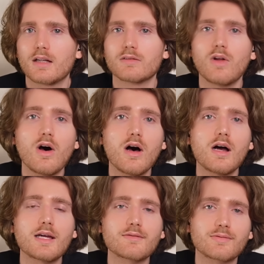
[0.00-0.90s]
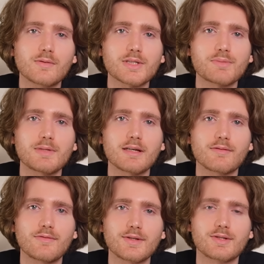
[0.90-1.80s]
Law enforcement
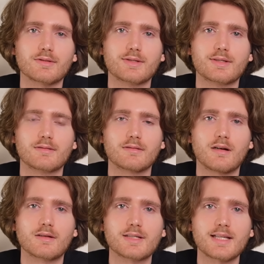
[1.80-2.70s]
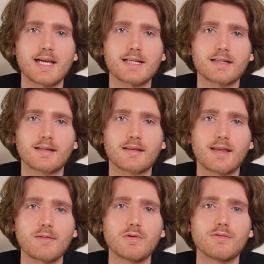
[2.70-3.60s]
officials are saying
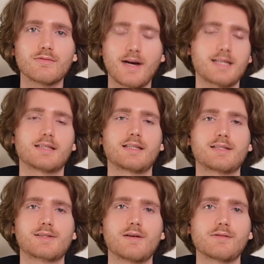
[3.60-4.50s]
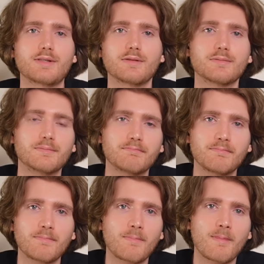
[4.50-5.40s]
they will violently assault you.
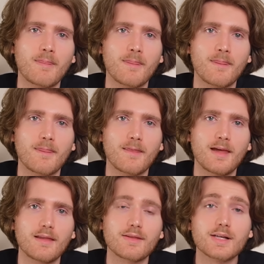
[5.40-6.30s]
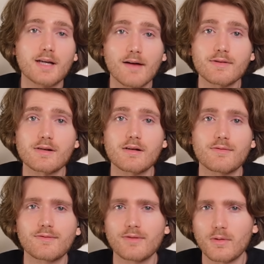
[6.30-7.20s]
The governor of
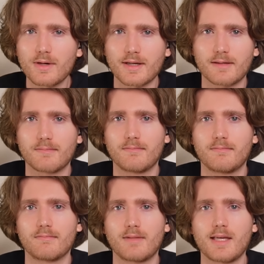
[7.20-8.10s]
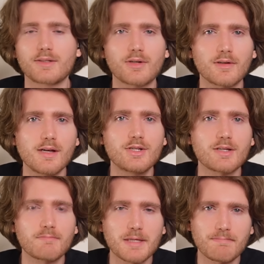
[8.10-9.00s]
Florida
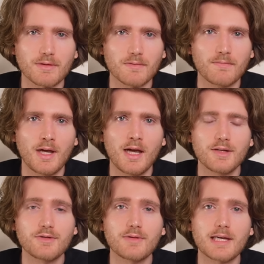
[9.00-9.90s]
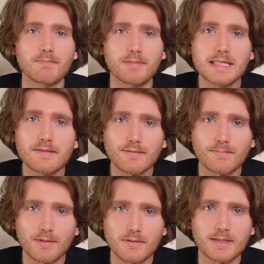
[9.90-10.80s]
encouraging people to hit peaceful
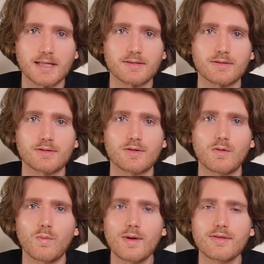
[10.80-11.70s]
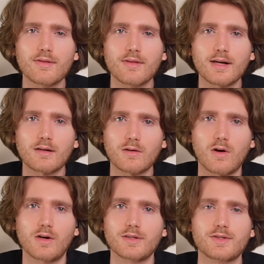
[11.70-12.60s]
protesters with their
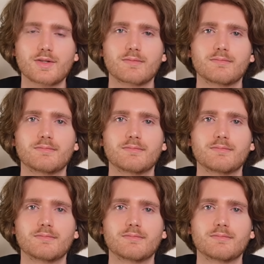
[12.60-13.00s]
cars.